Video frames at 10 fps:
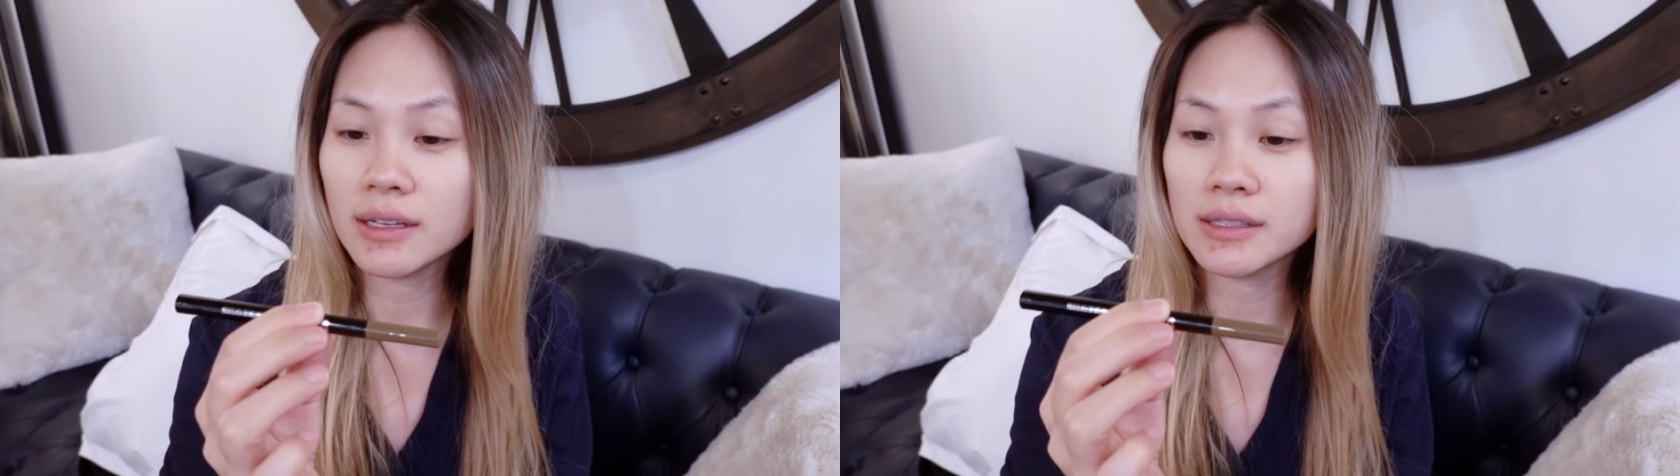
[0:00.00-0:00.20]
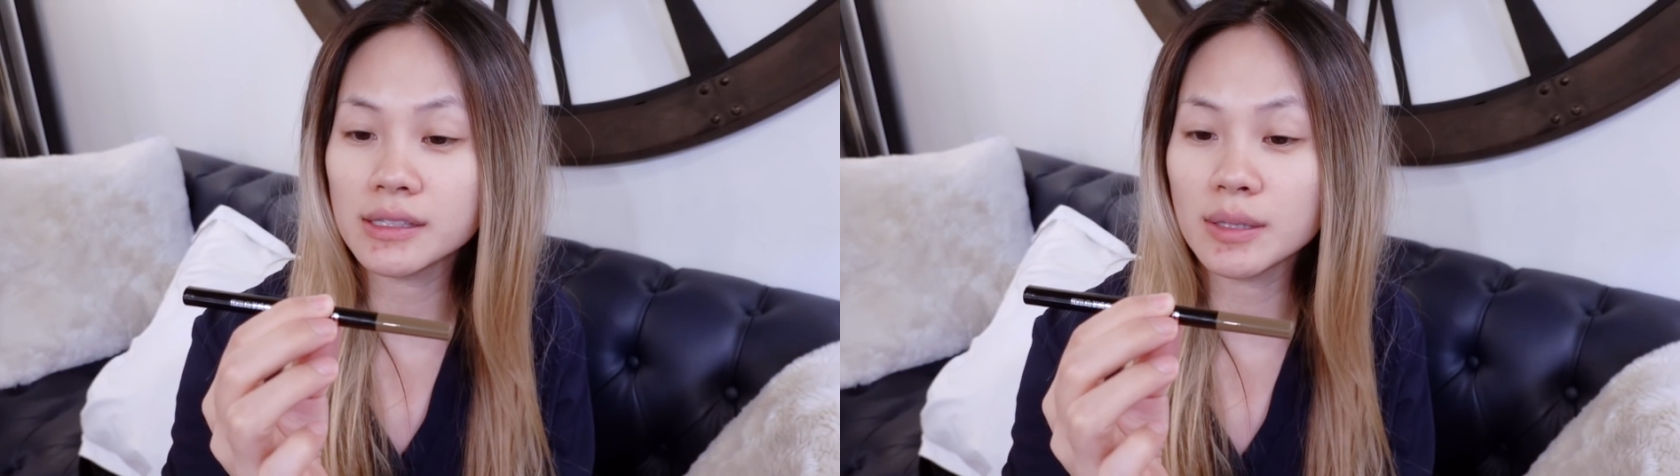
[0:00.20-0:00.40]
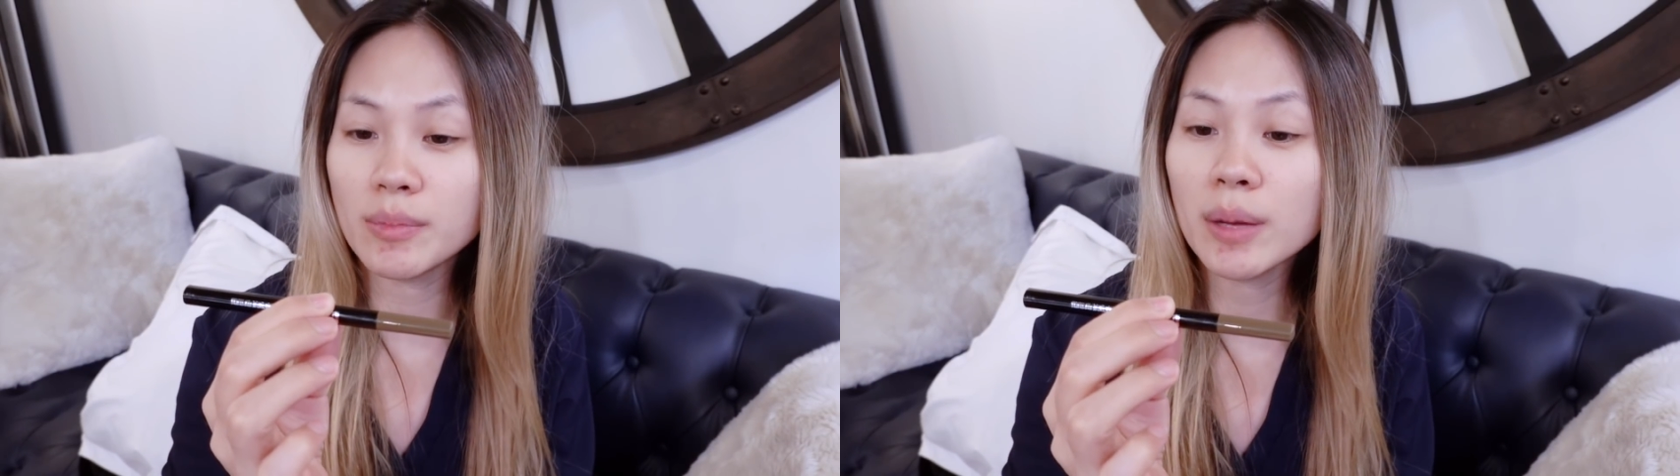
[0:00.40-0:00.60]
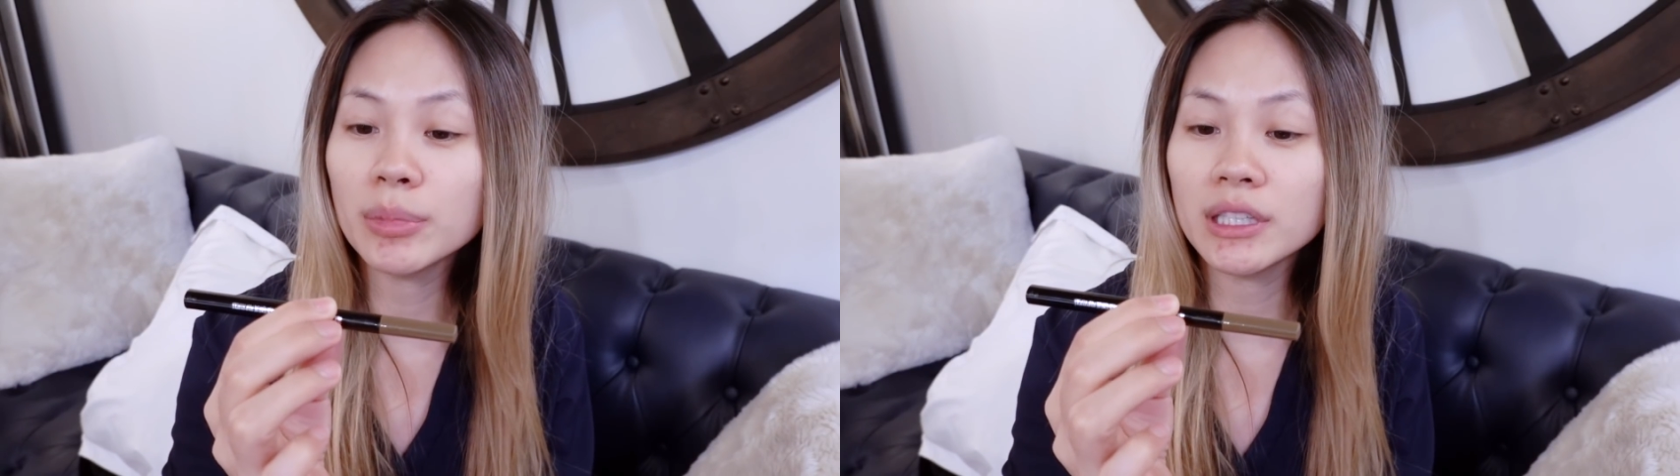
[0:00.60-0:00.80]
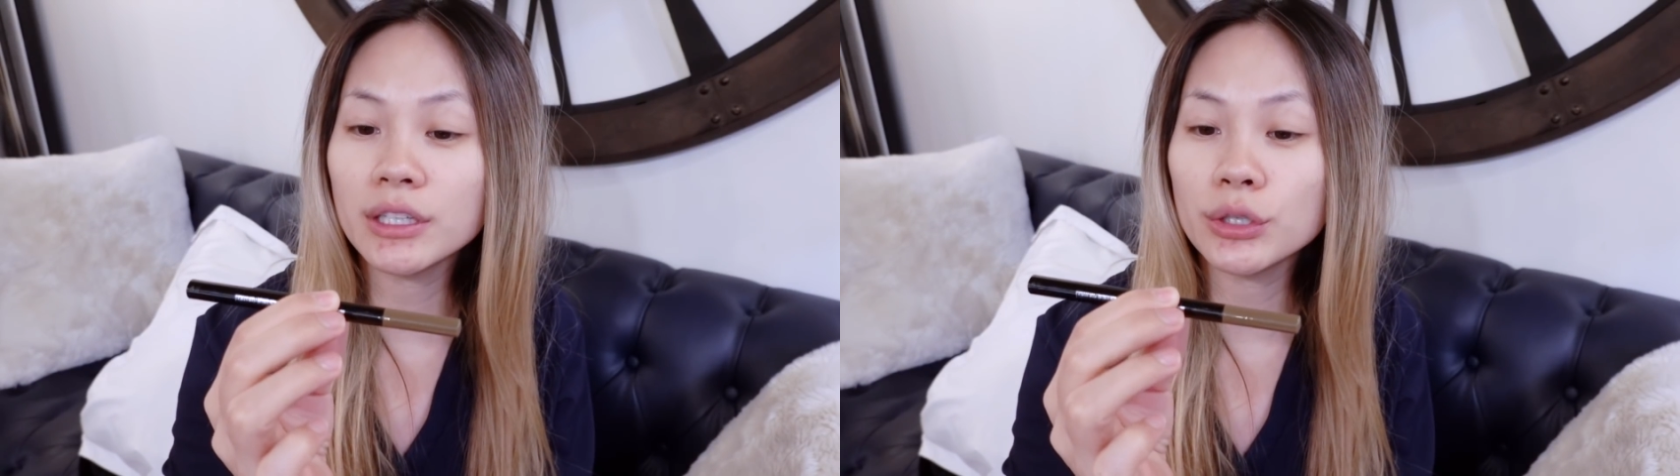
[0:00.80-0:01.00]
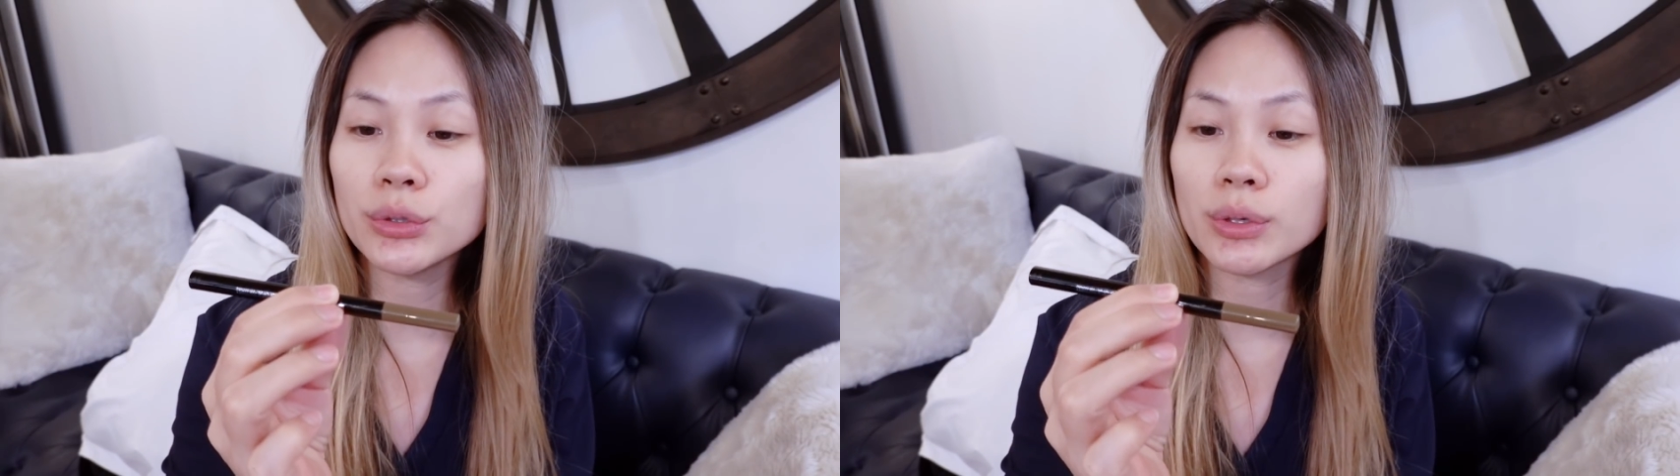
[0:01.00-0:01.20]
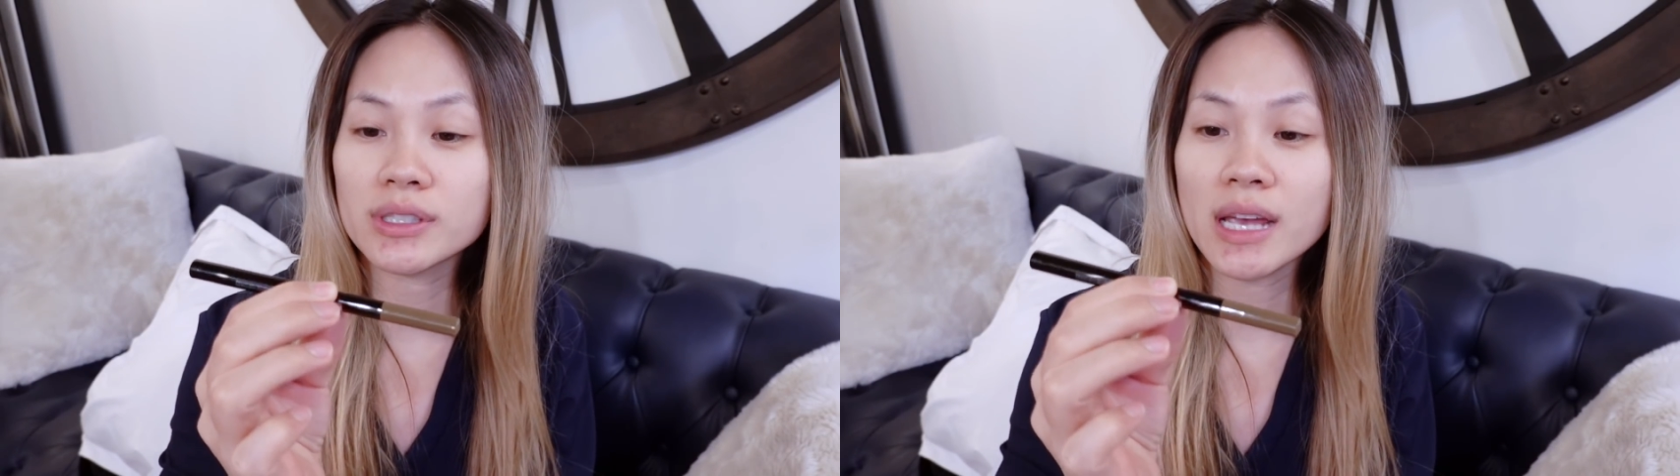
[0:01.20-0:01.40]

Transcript: It is the Maybelline New York